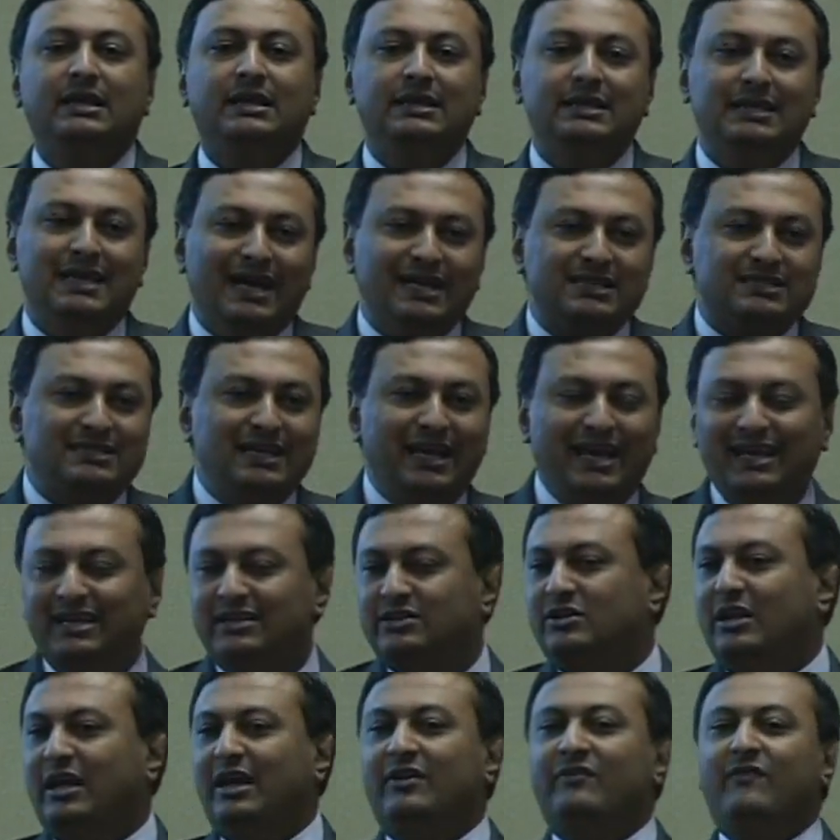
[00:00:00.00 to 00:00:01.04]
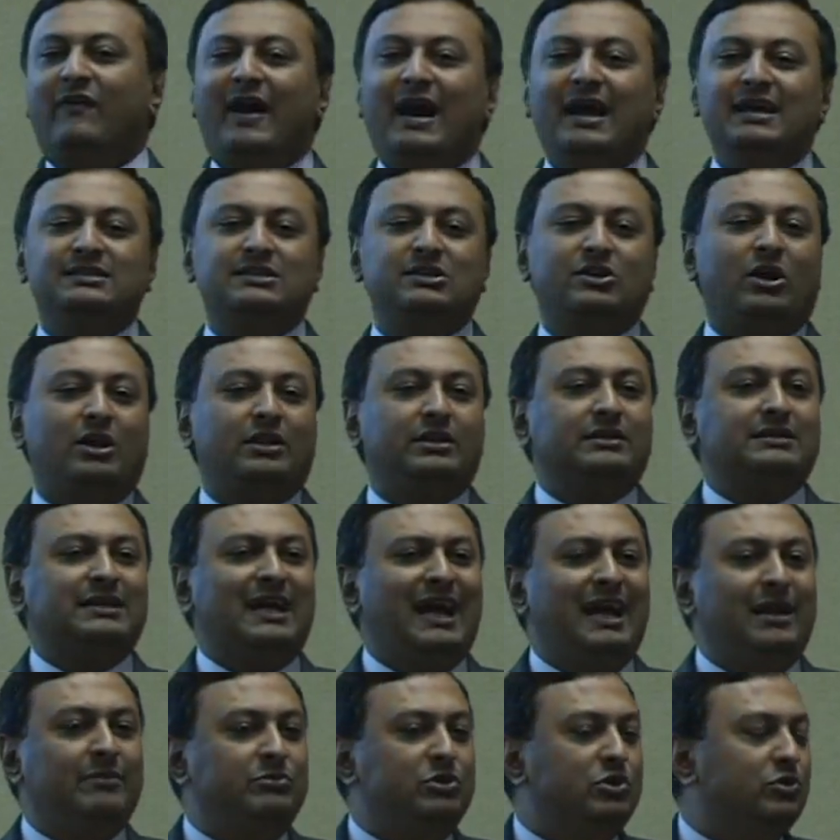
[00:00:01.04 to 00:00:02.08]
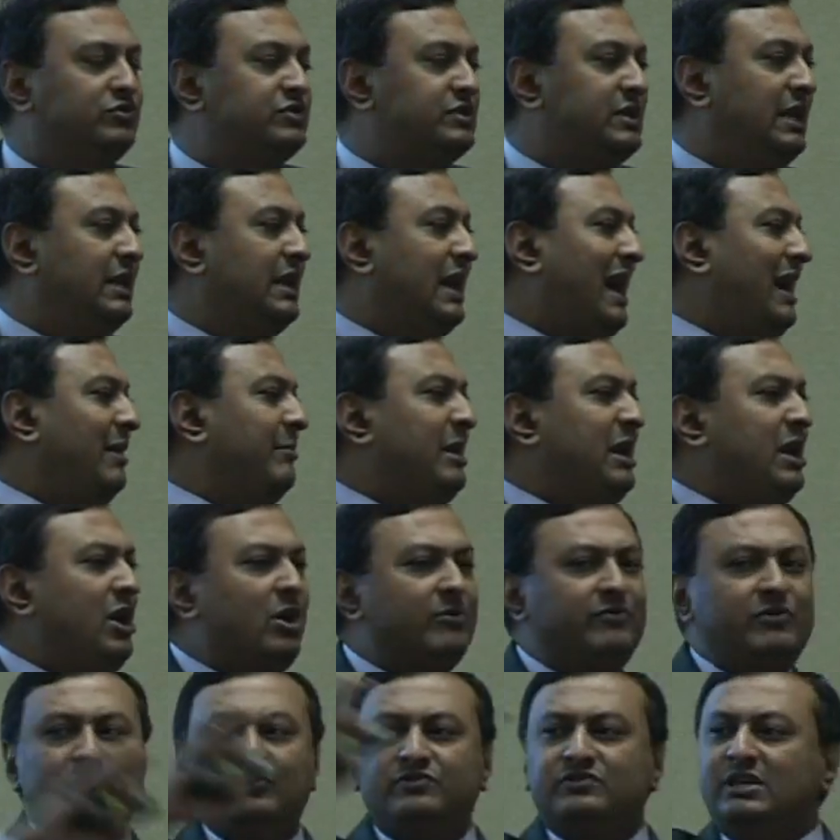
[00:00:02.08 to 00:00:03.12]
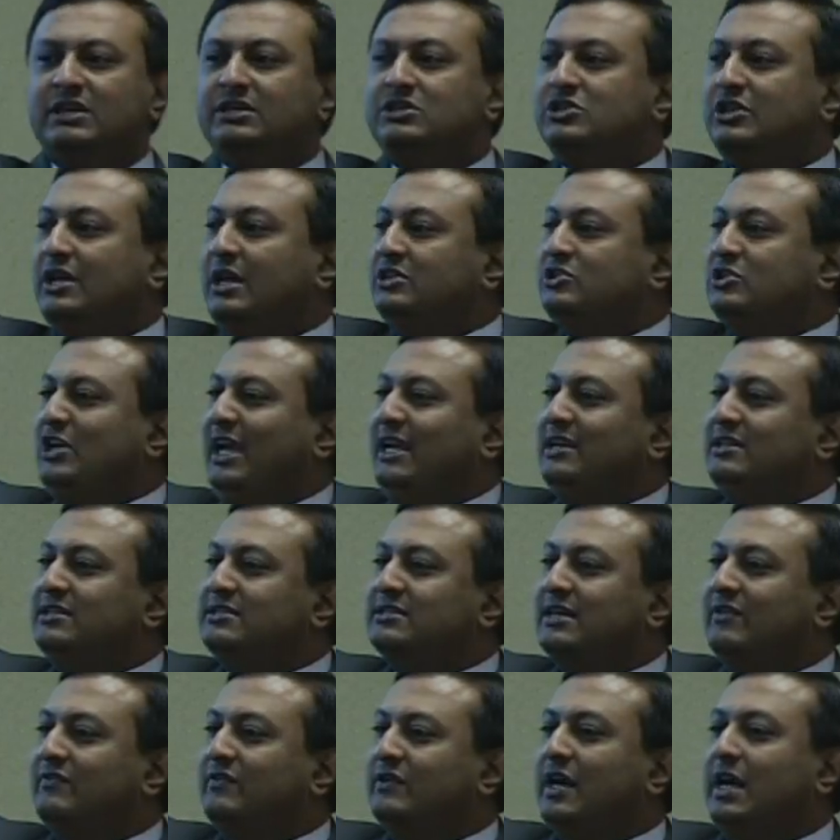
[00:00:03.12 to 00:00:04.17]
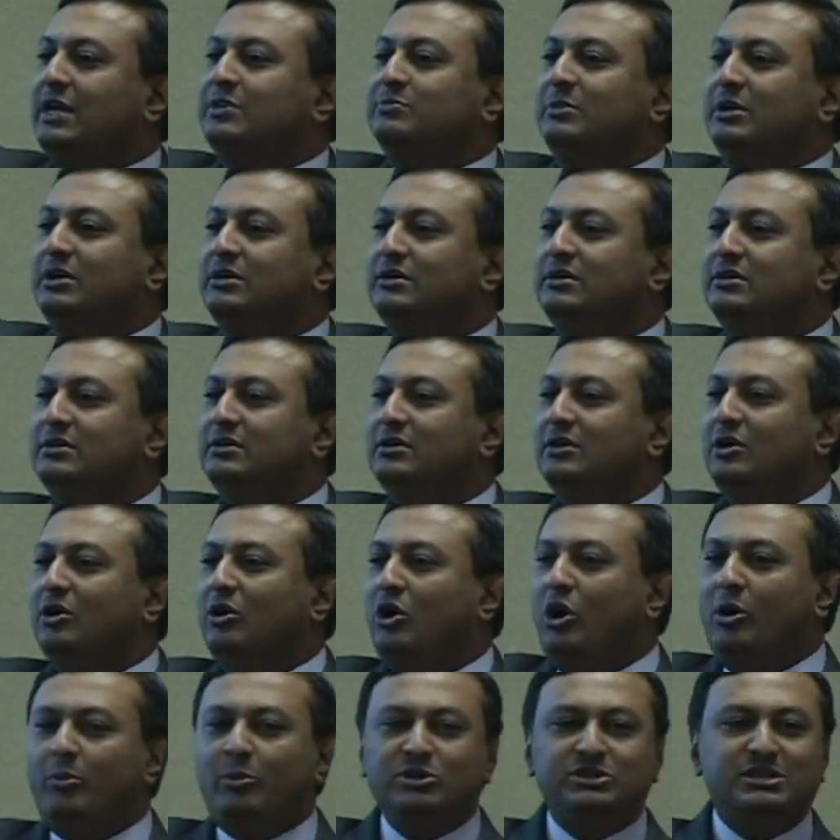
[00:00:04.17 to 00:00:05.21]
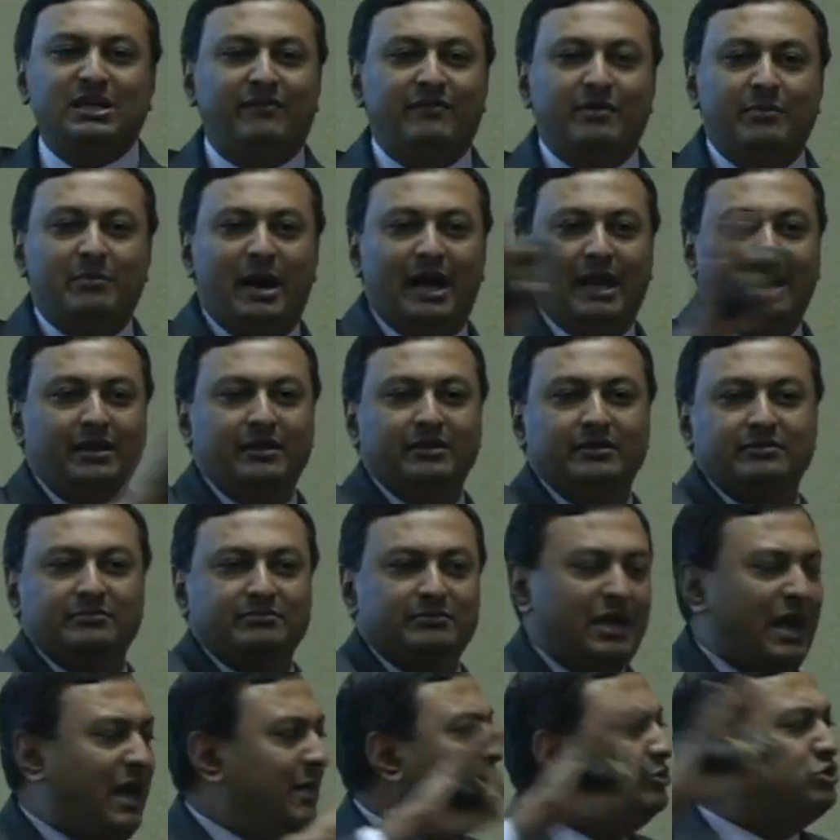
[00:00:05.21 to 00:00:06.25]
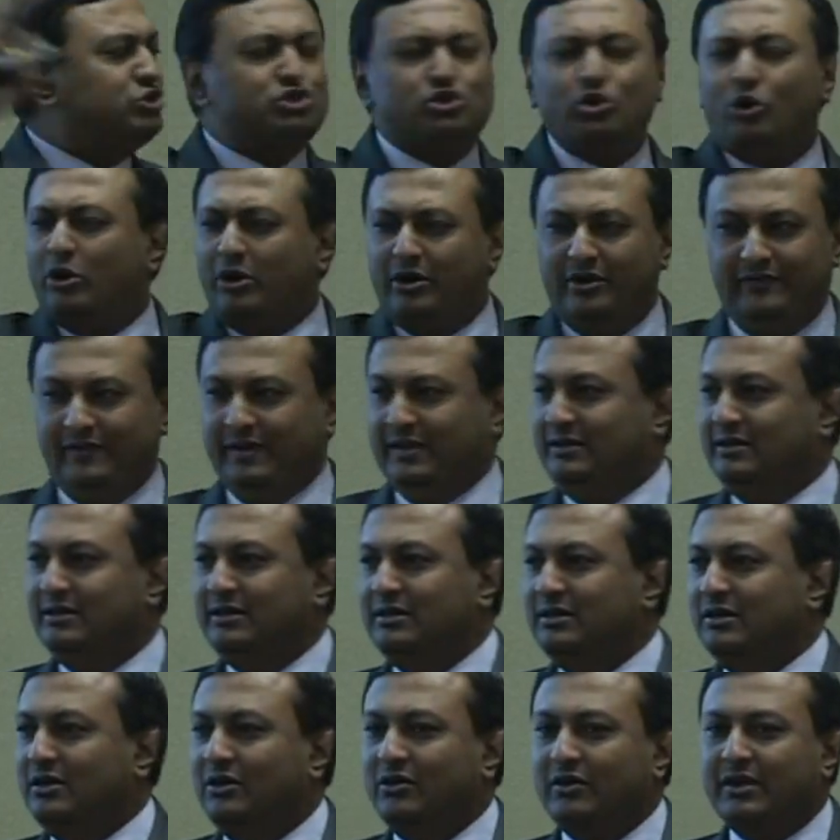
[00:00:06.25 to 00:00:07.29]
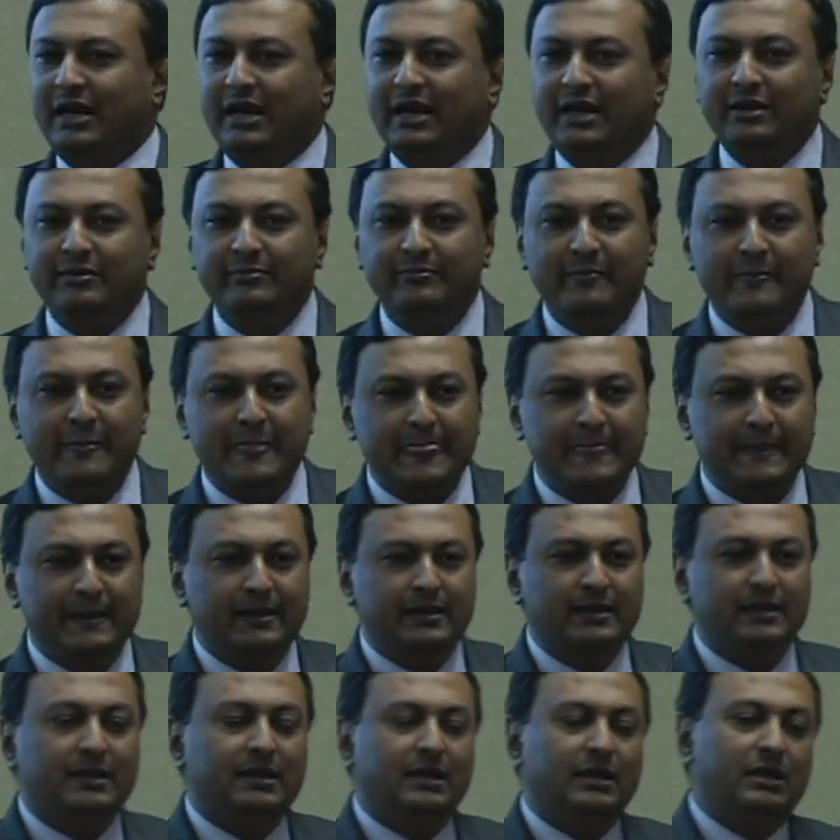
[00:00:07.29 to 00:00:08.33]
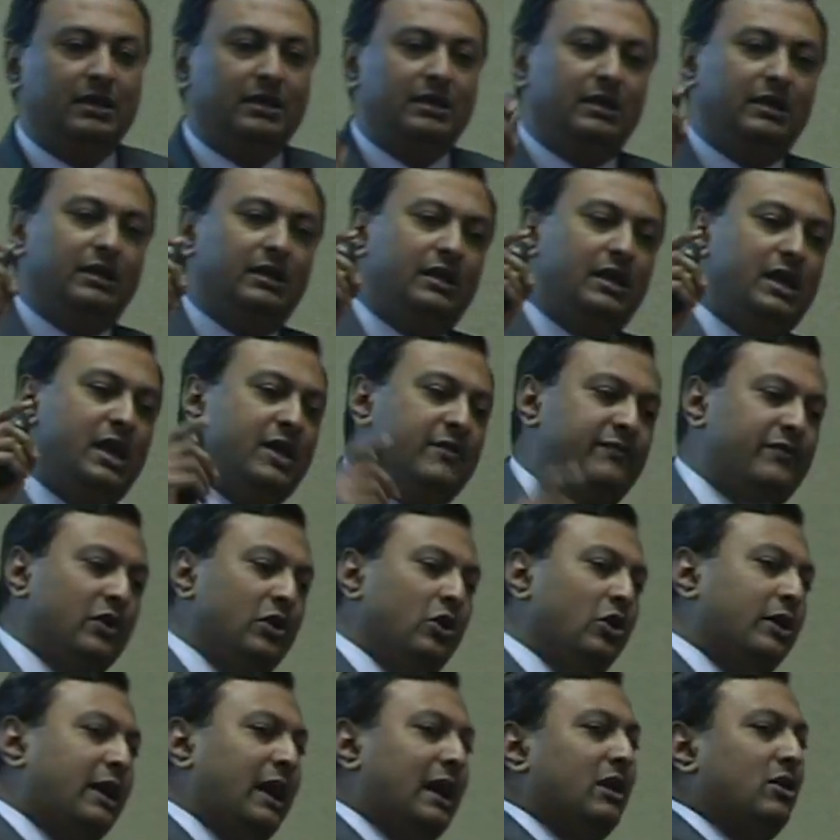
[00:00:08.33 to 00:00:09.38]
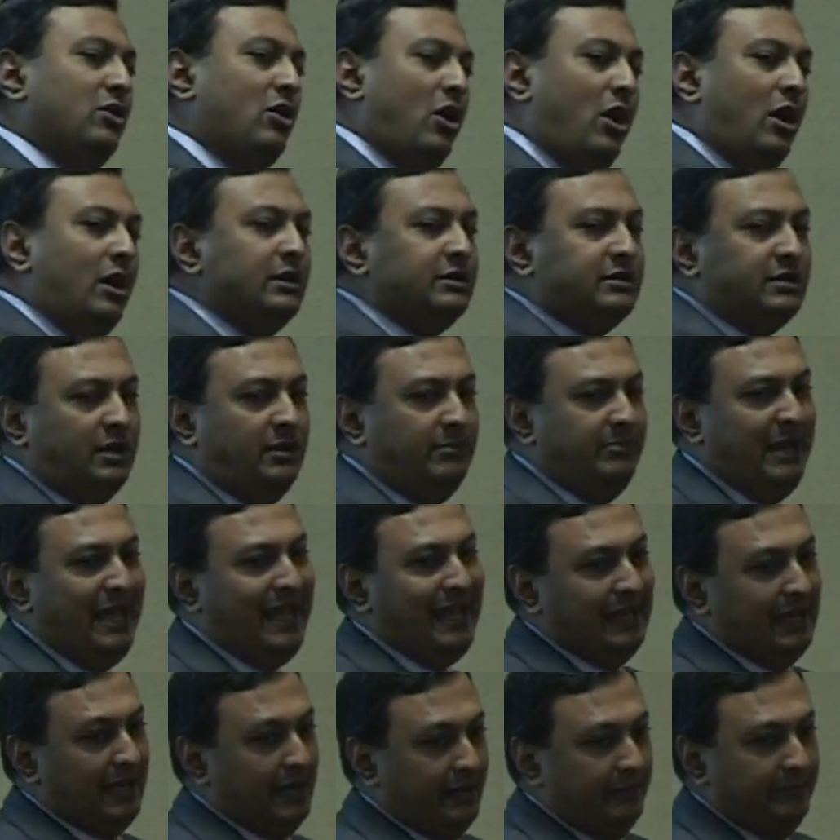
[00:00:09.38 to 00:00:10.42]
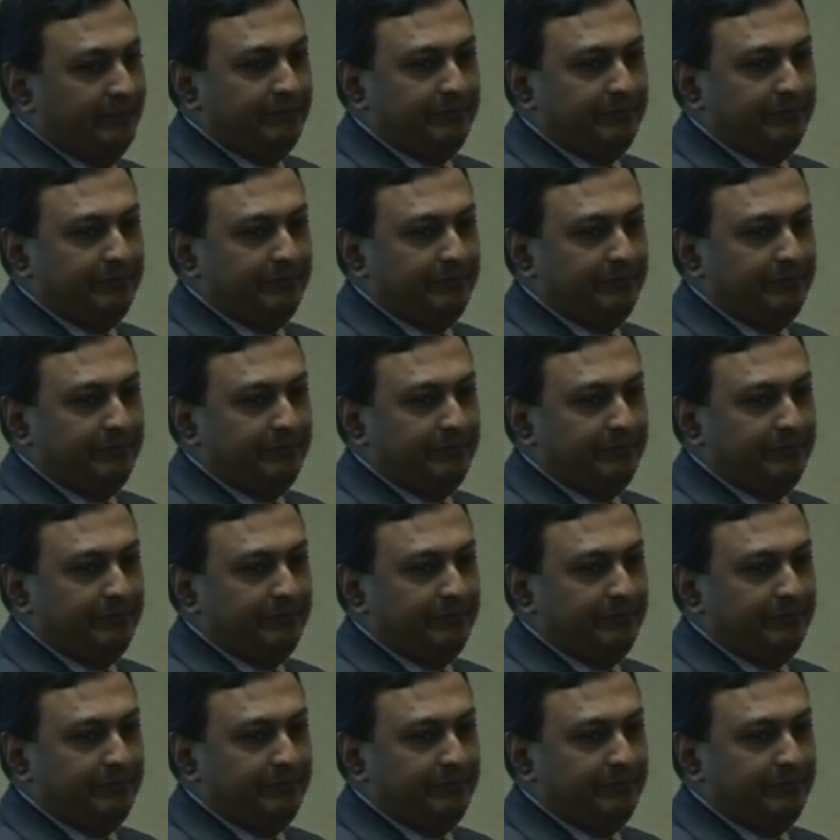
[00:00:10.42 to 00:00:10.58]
yes, they advise it all the time. You've seen, how many of you have seen Chantix advertisement? Almost everybody. I'm sure of it, okay? If you look at long-term data,